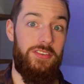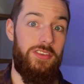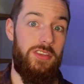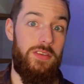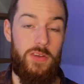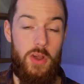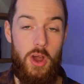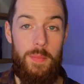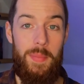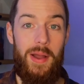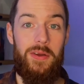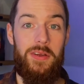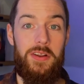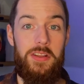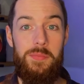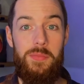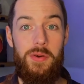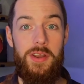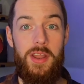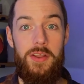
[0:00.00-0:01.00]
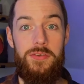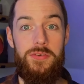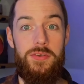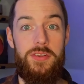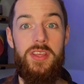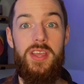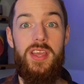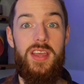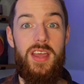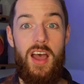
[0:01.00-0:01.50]
that you've got about Club 100.
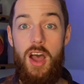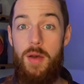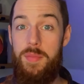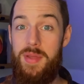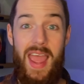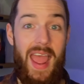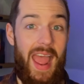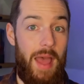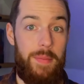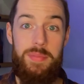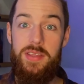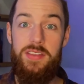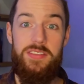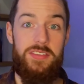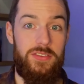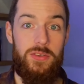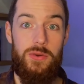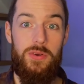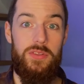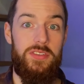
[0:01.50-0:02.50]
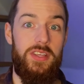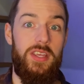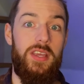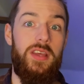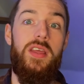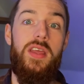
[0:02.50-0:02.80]
I'll be happy to talk to you,